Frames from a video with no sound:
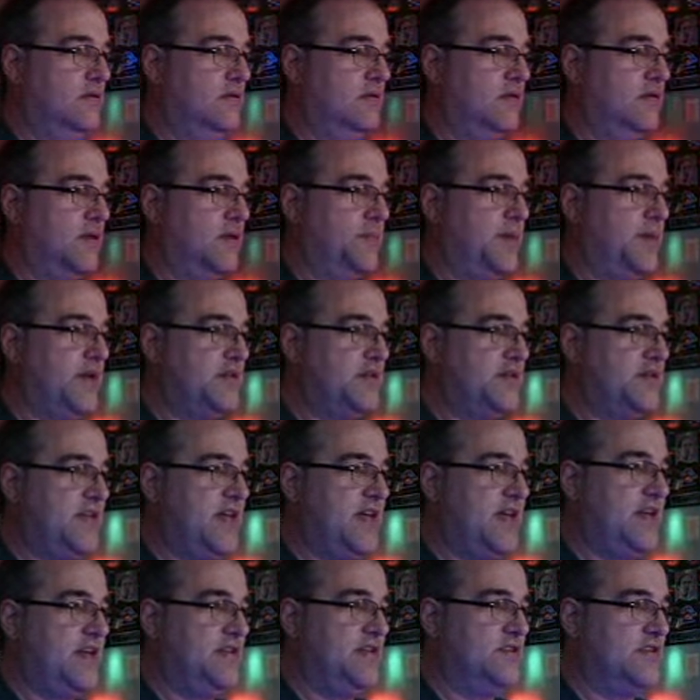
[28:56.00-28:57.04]
The best
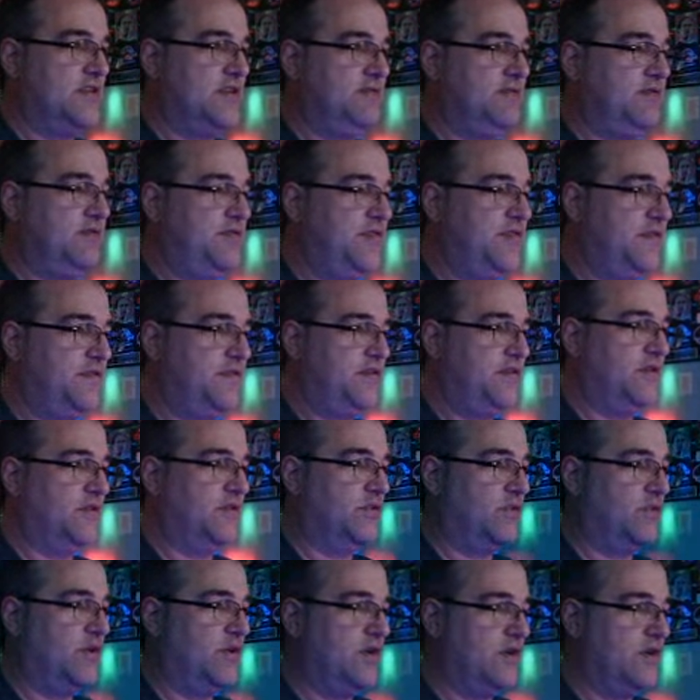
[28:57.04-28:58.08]
10, 750 or
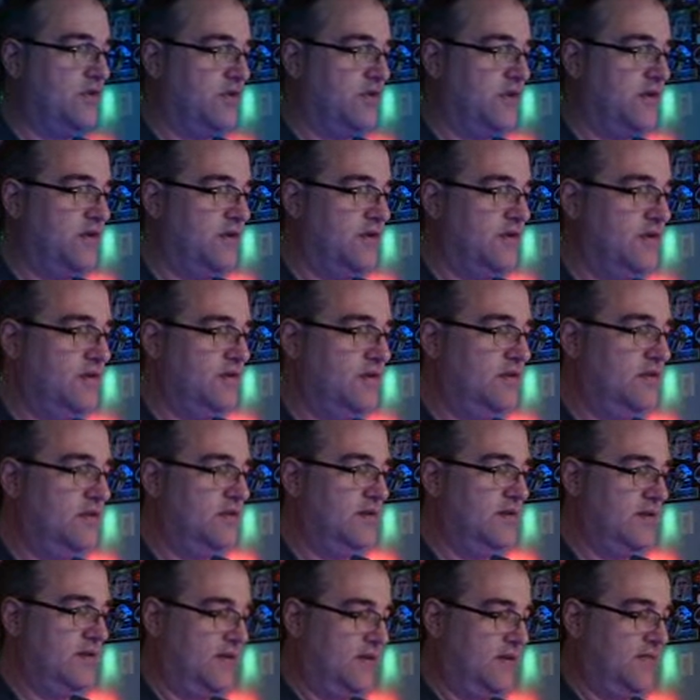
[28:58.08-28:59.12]
300.
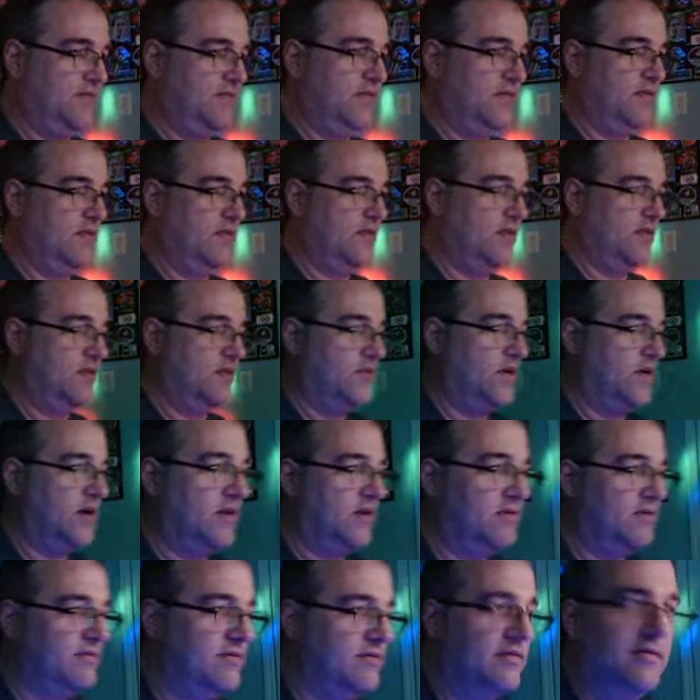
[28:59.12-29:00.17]

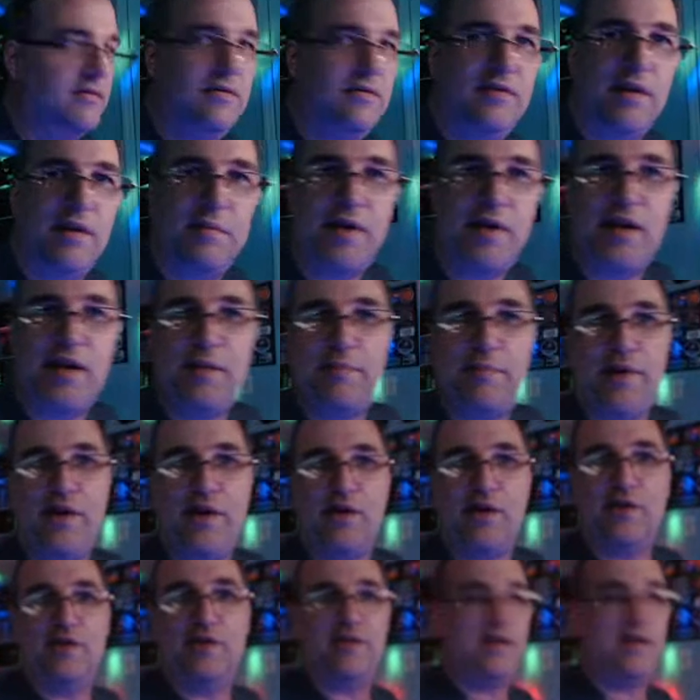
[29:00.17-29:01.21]
Well, I'm getting
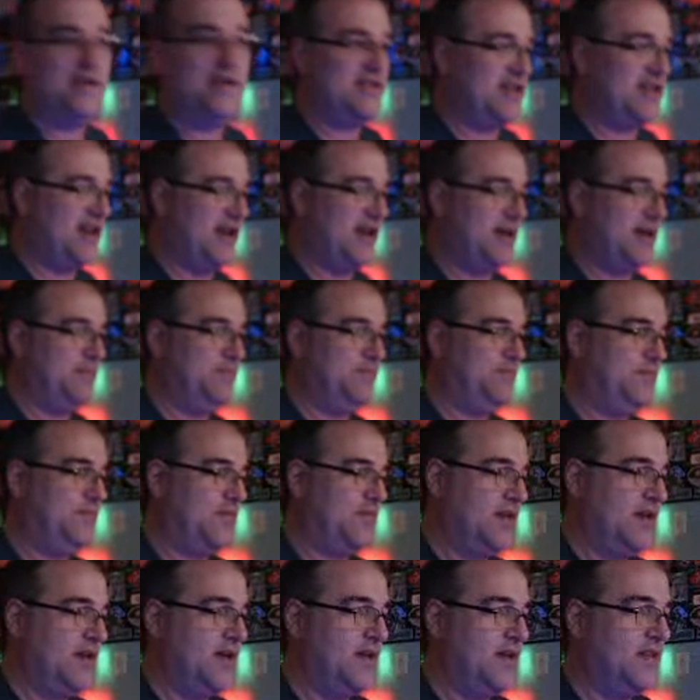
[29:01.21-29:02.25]
better each game.
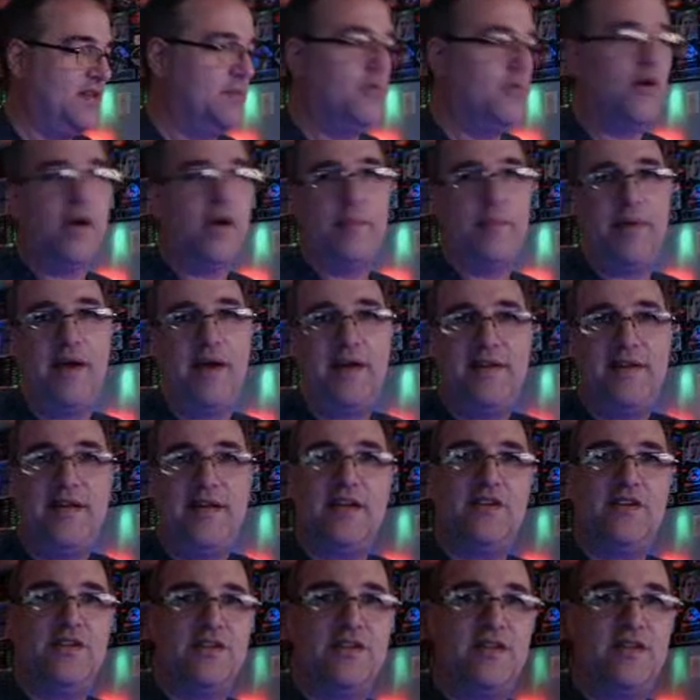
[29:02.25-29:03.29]
The more I pay
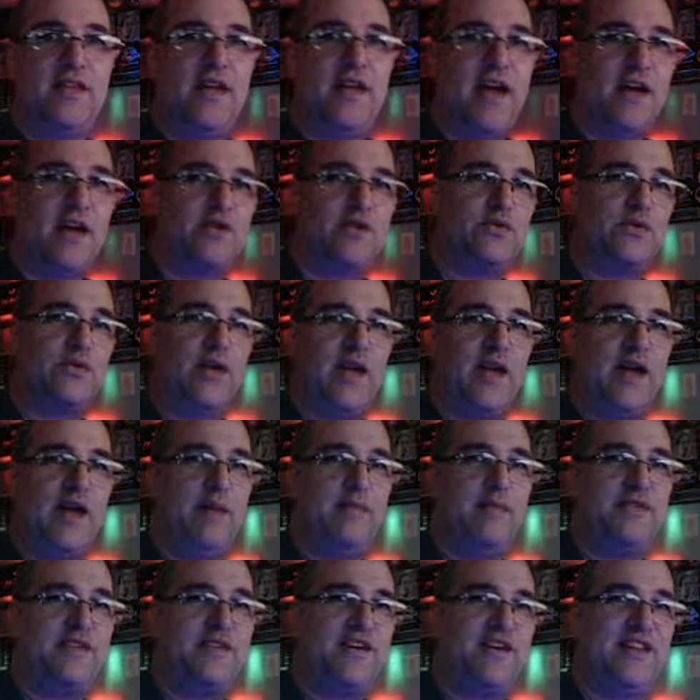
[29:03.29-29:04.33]
attention to the actual game
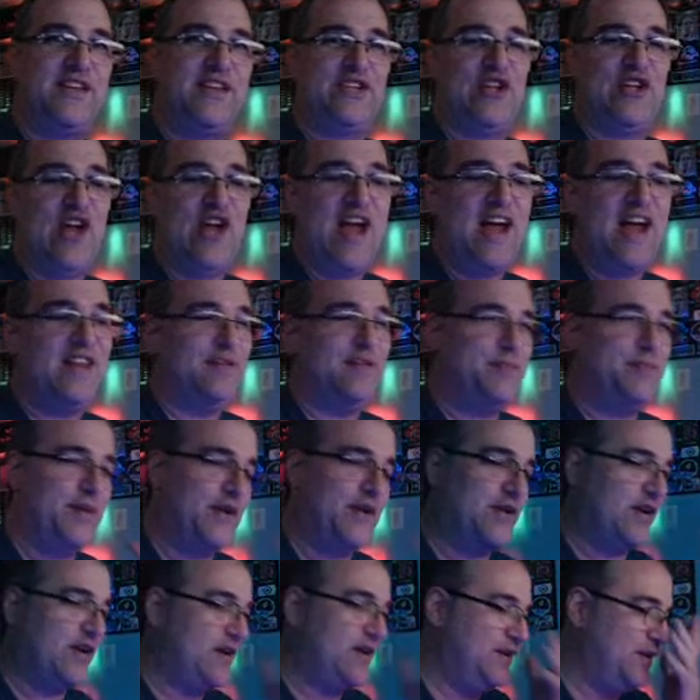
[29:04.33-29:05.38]
instead of the chat, the
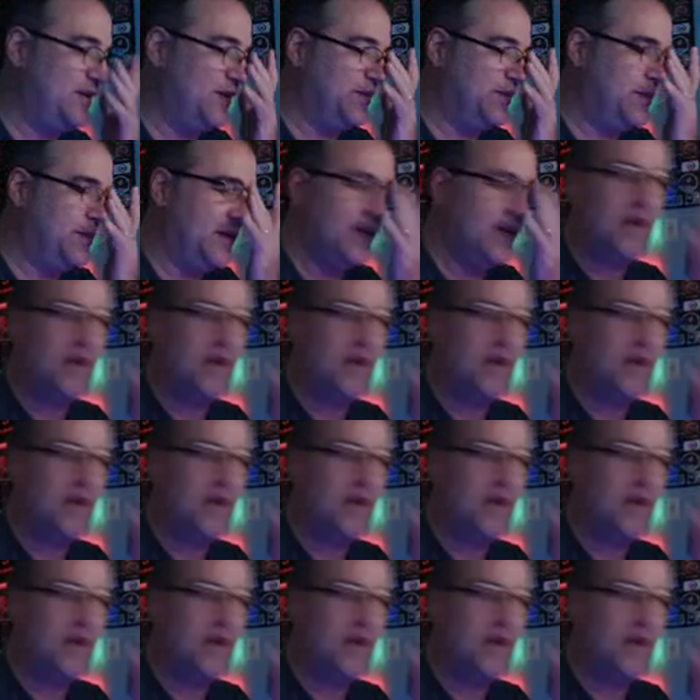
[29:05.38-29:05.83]
better I do. But